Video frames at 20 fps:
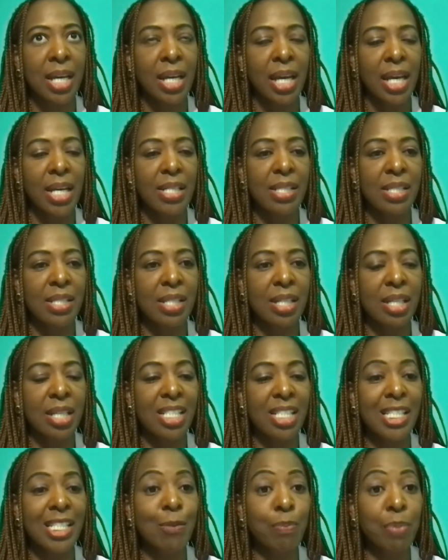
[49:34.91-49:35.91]
as the
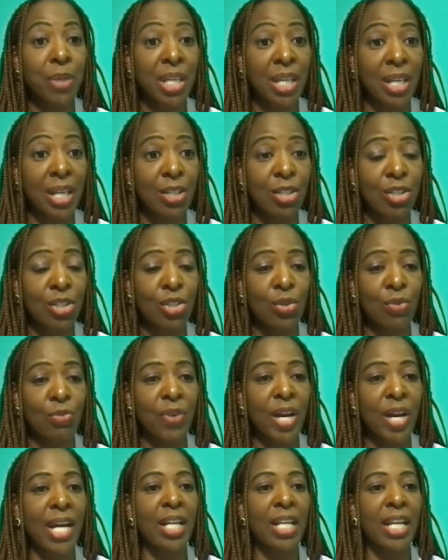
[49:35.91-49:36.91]
speed to
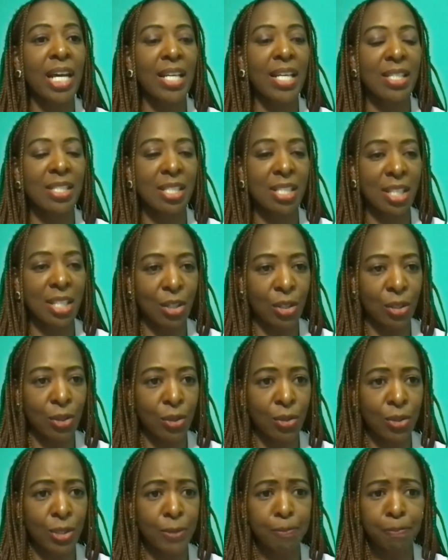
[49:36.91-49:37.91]
finalize
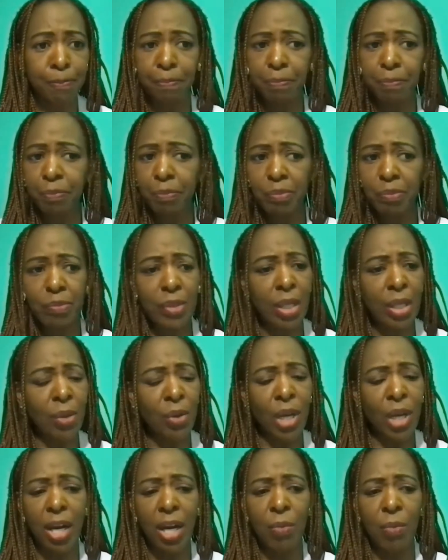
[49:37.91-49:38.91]
deals
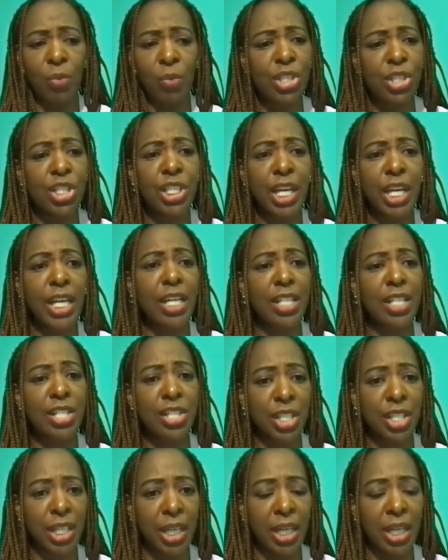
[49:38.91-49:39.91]
was
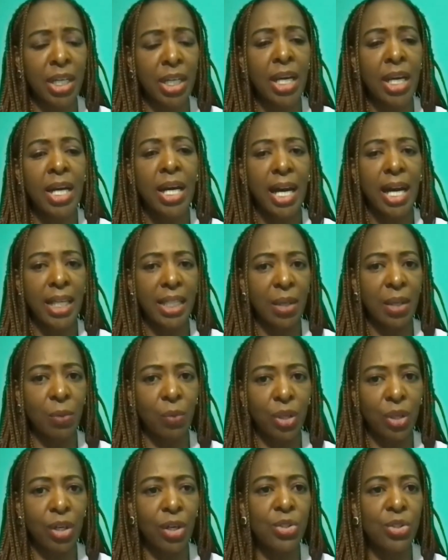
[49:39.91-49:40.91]
changing, I think
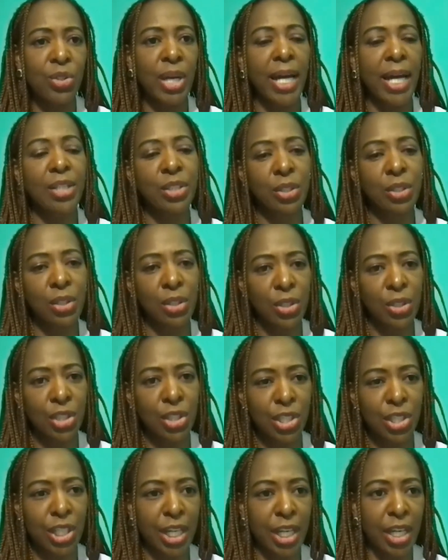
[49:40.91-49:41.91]
we also had to learn to
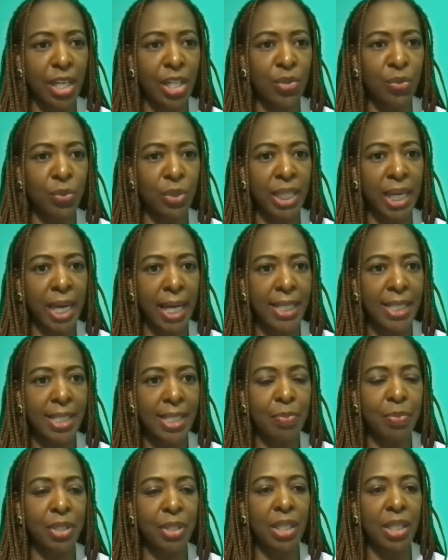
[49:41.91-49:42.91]
change with that
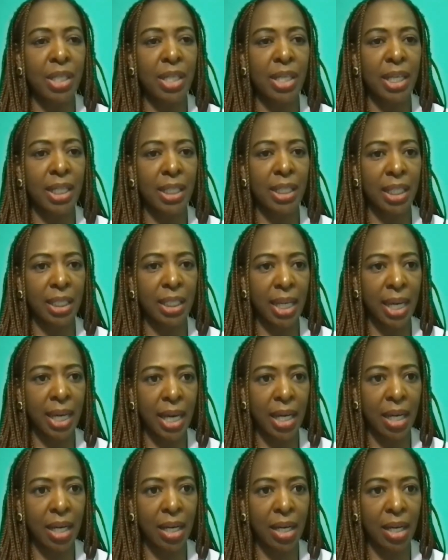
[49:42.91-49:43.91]
speed. And I think
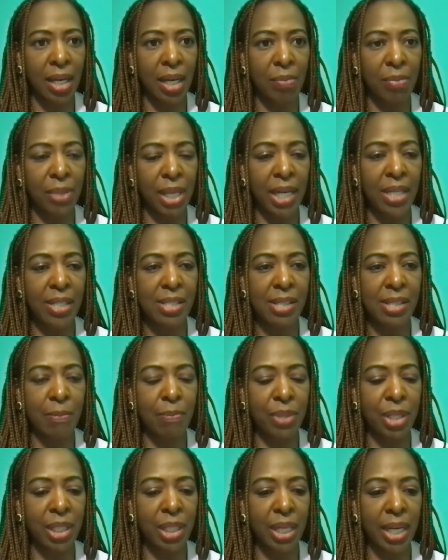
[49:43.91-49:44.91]
that that is
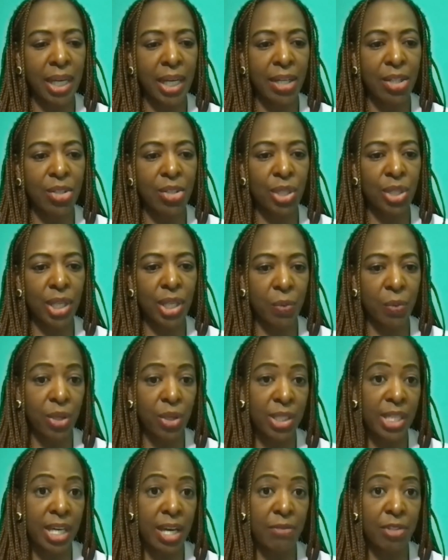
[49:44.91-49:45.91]
something that angel
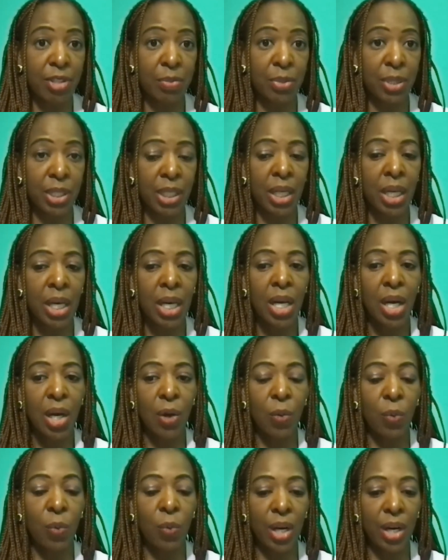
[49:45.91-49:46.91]
networks have to be
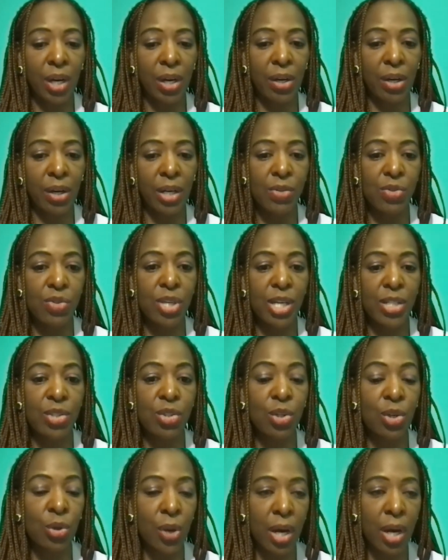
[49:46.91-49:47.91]
aware of. So as you
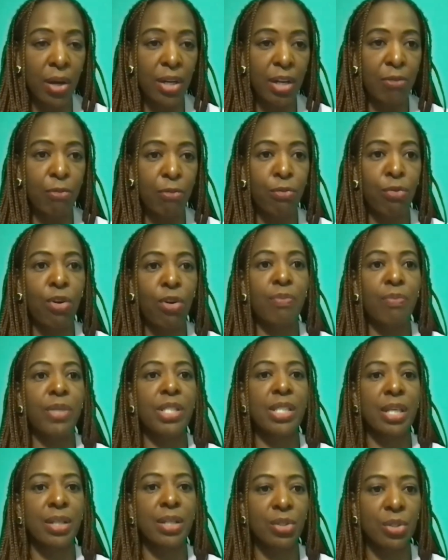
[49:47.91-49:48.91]
go out and form
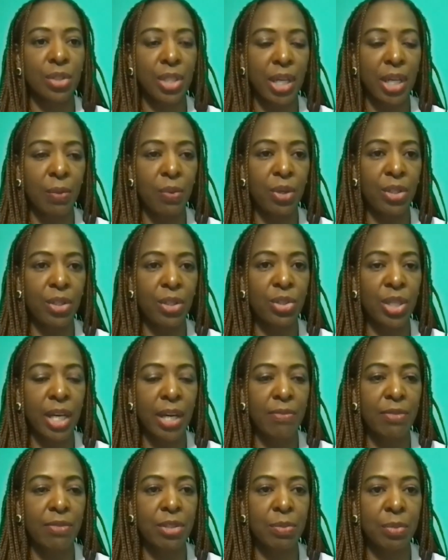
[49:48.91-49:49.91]
these angel networks, you
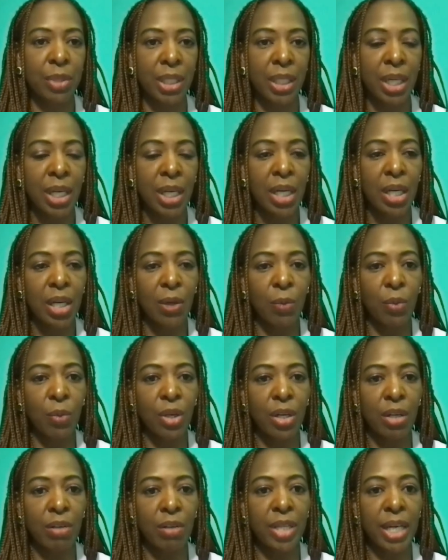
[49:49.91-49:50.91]
have to be
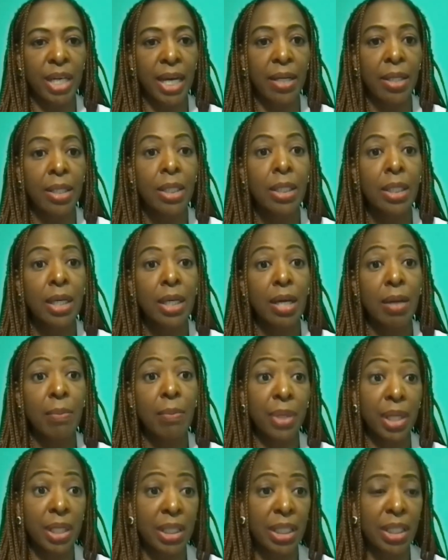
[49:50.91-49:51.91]
aware of that. A
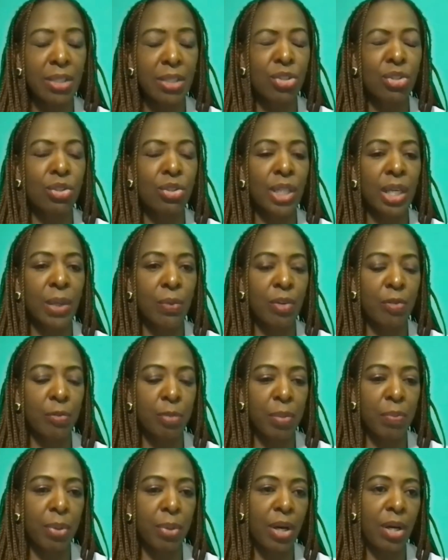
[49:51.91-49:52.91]
big thing too that we've
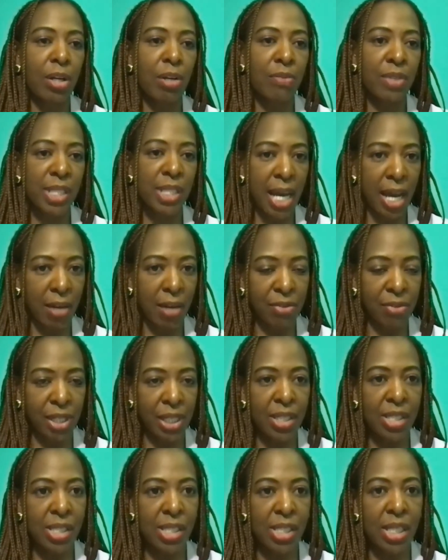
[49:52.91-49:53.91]
been part of is
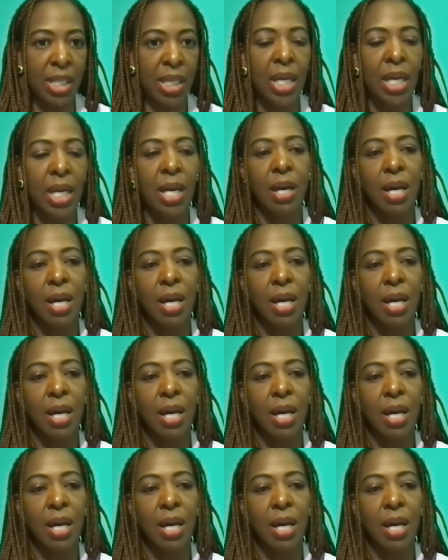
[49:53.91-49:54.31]
advocacy.